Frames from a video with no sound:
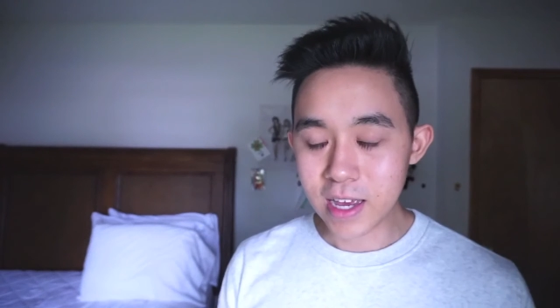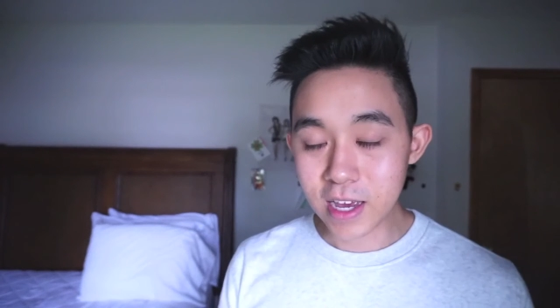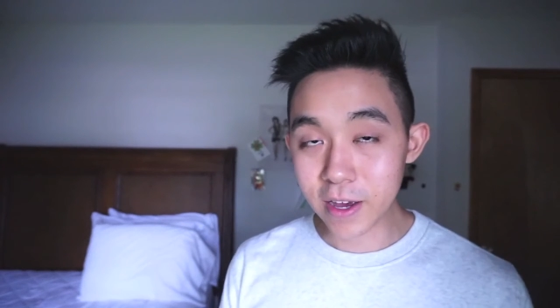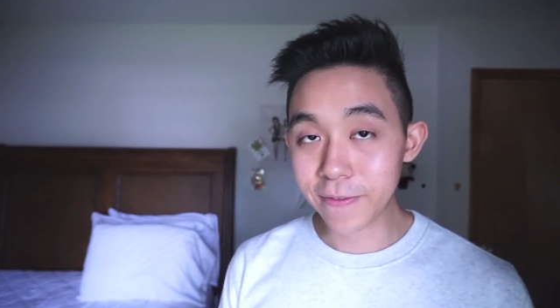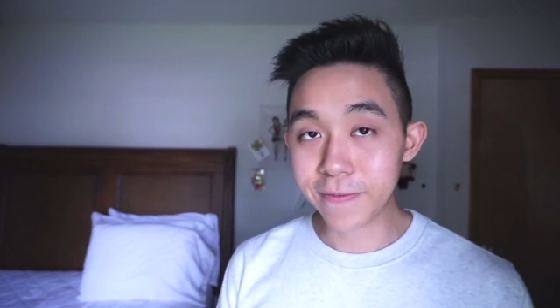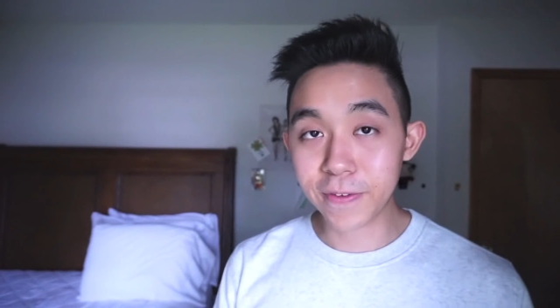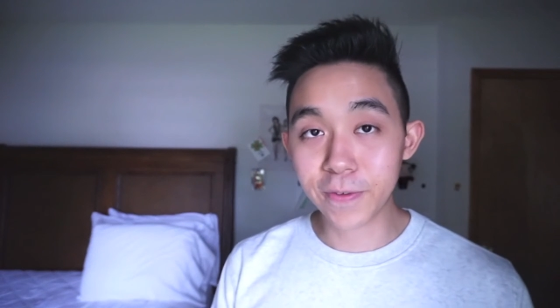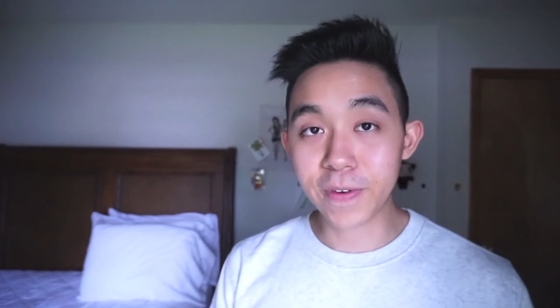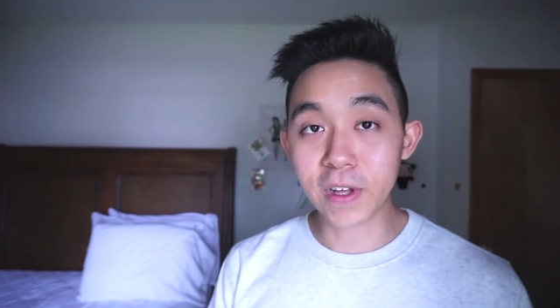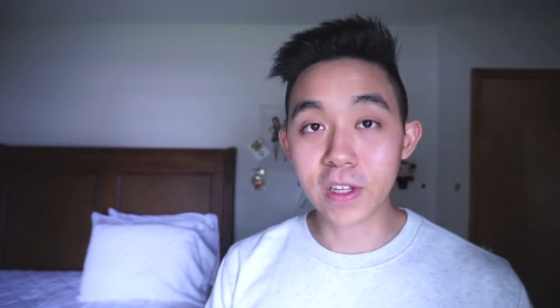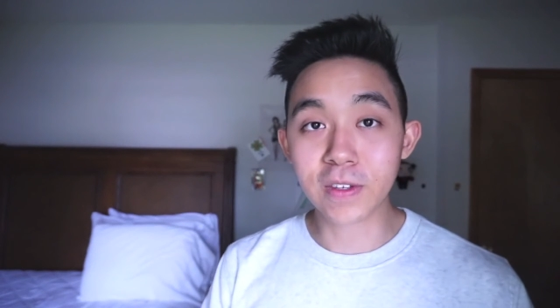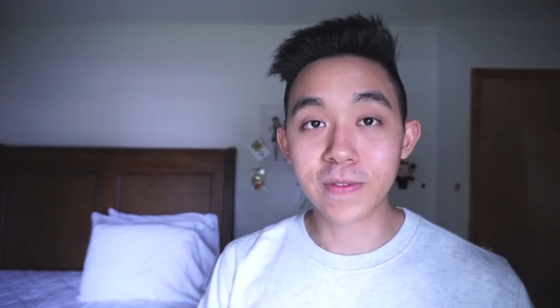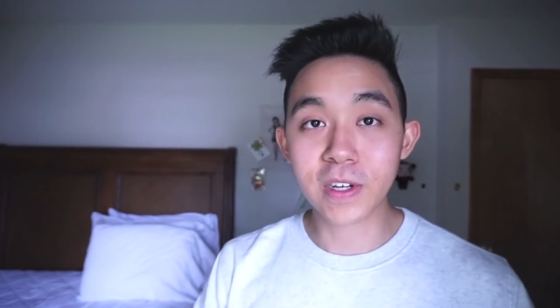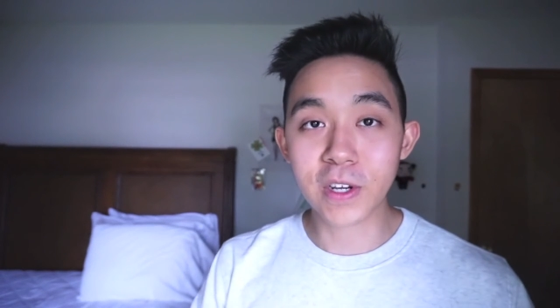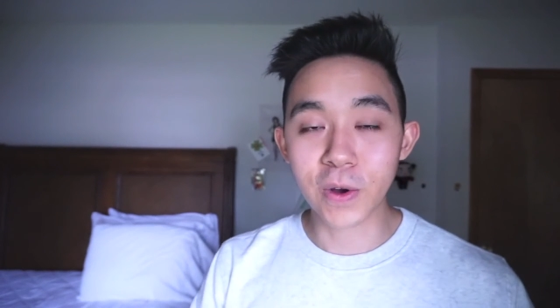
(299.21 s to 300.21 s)
If you found
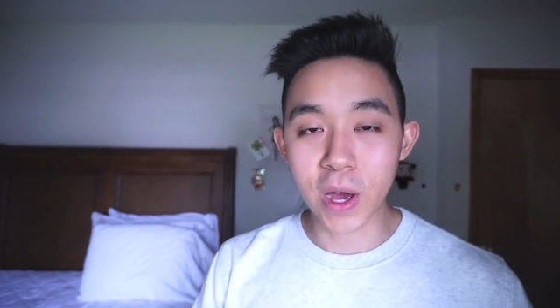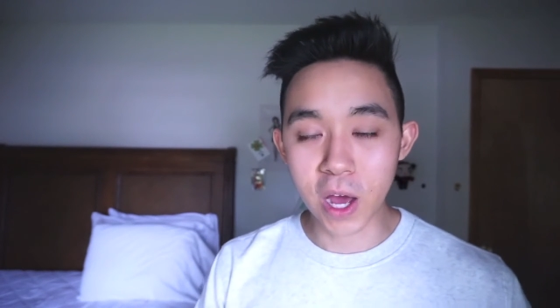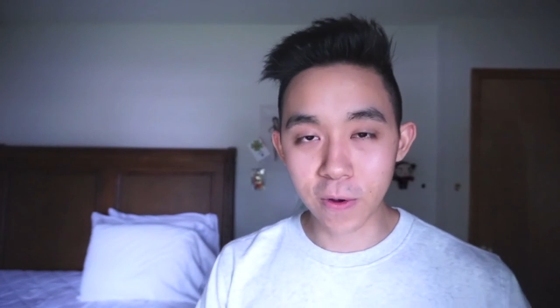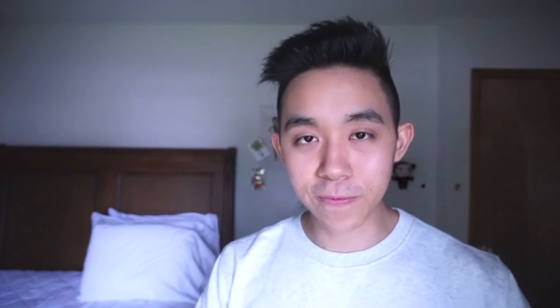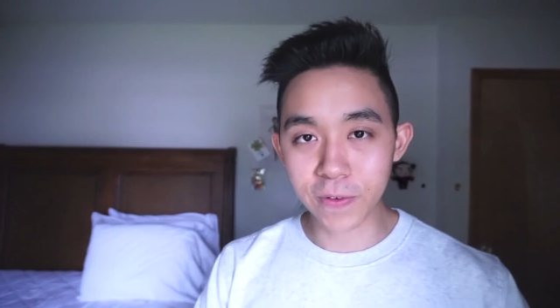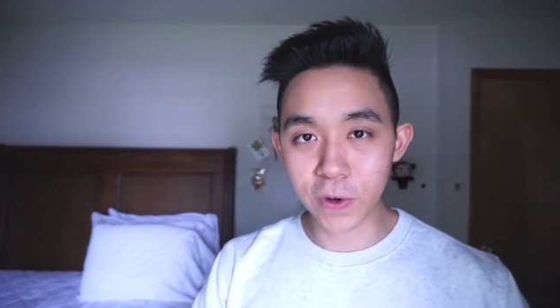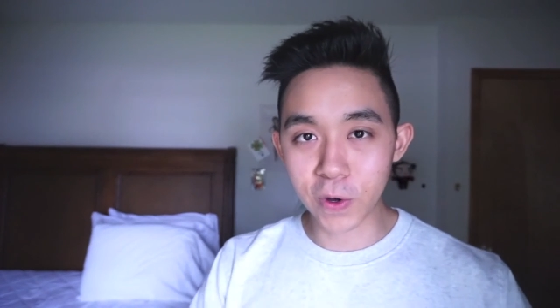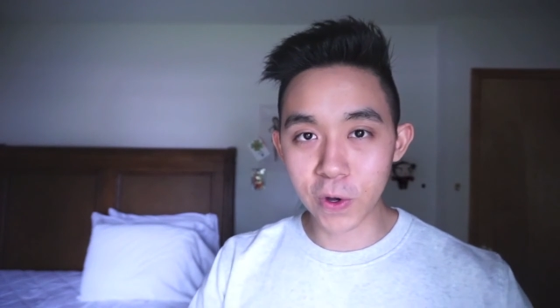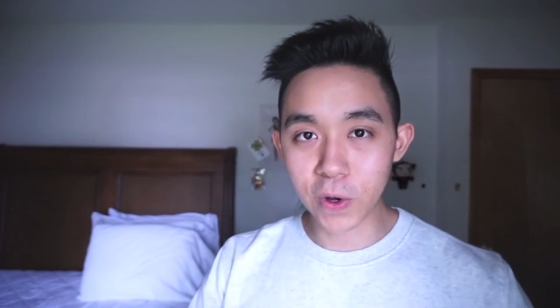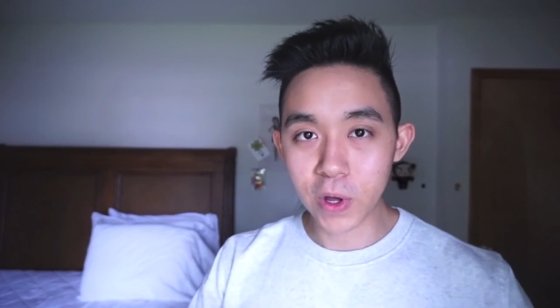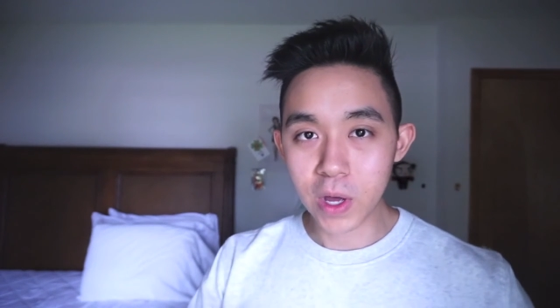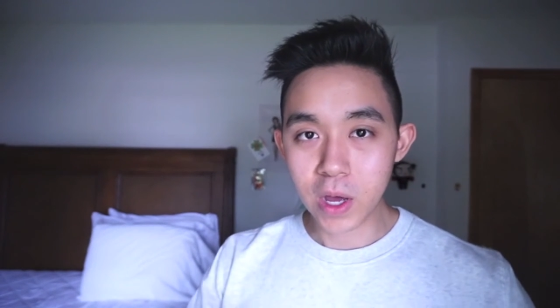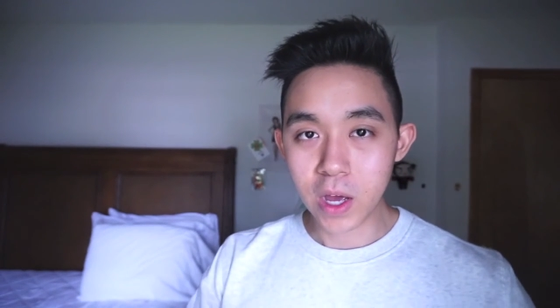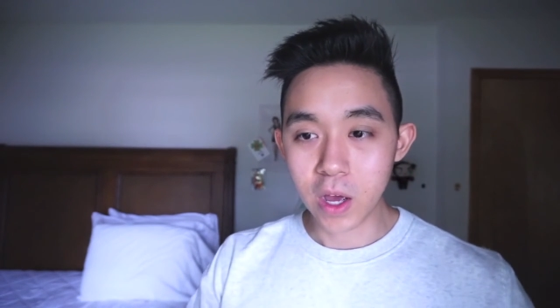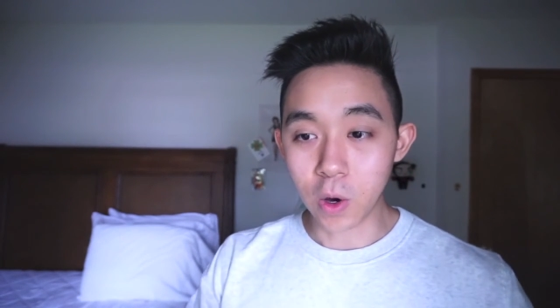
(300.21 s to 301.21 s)
this video
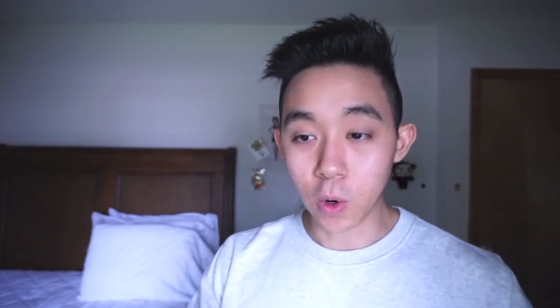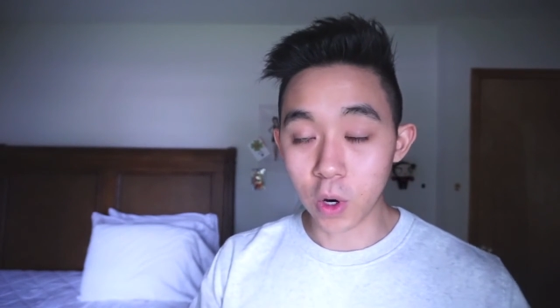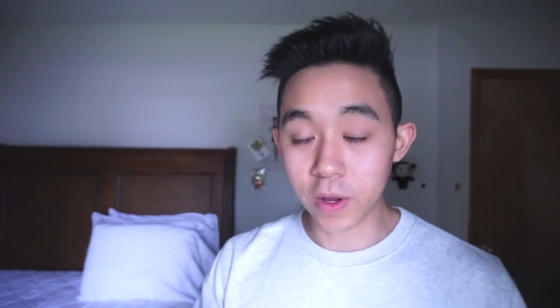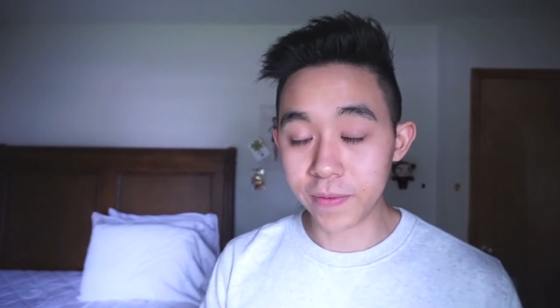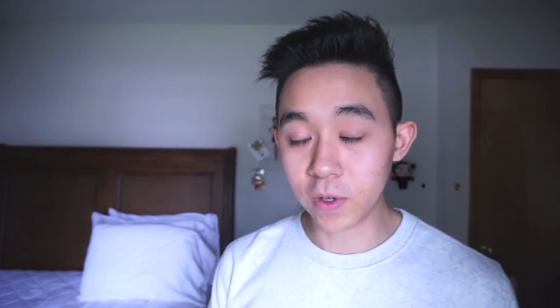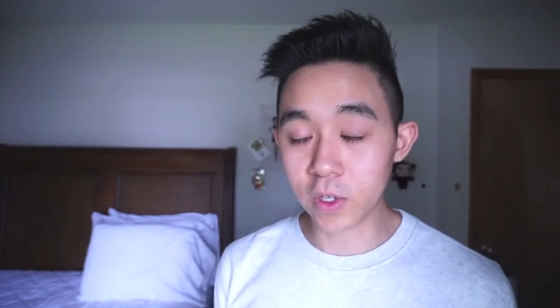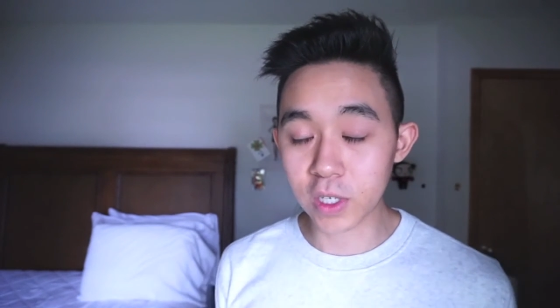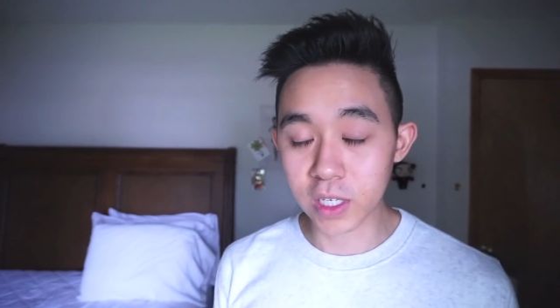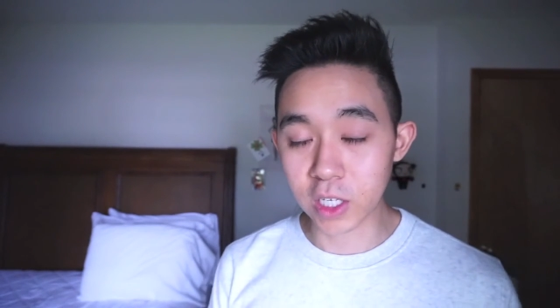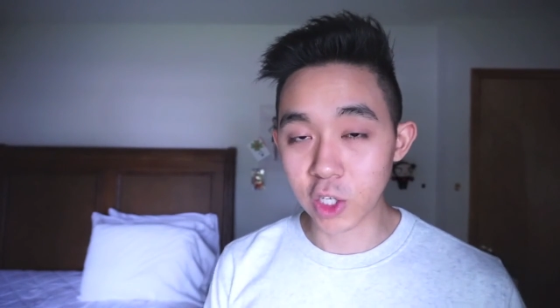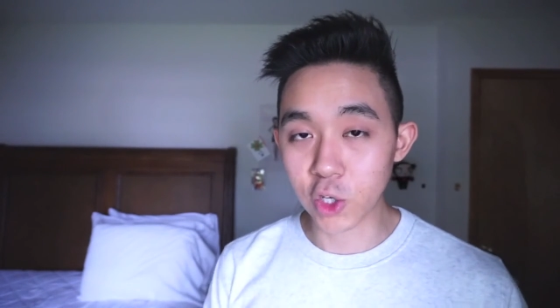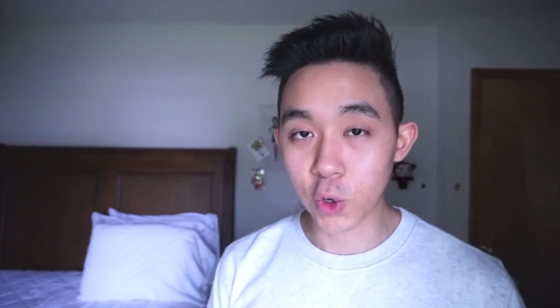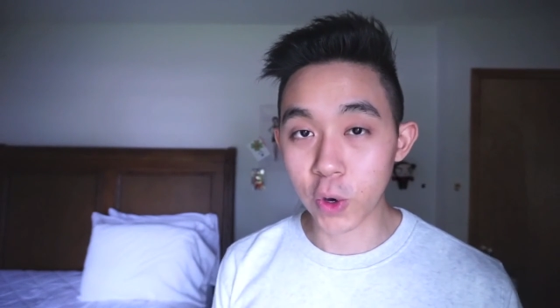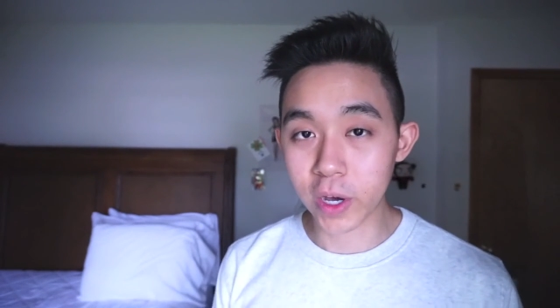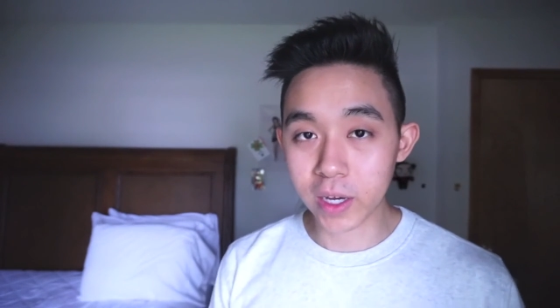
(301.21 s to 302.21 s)
helpful, or if you just
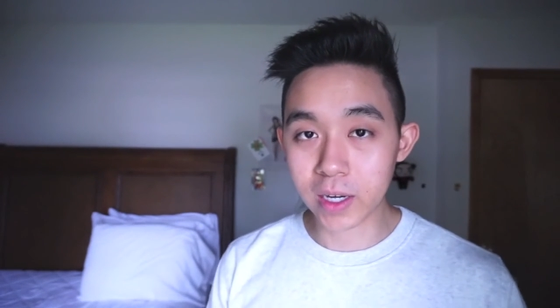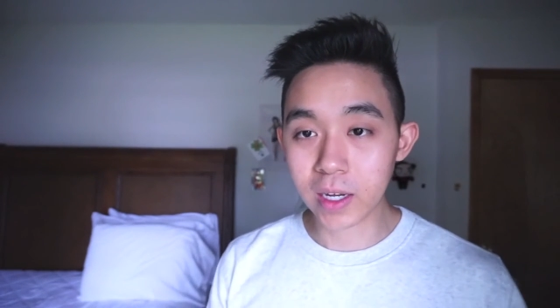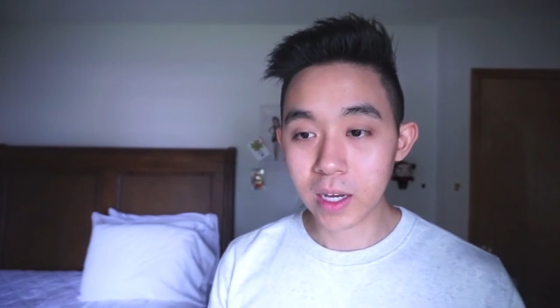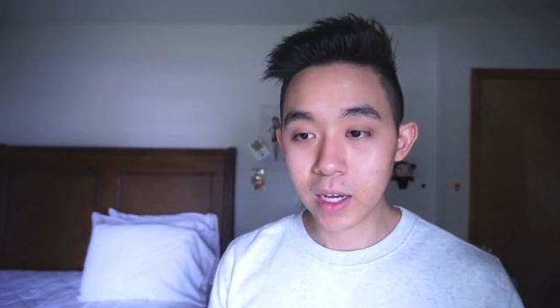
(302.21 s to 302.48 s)
enjoyed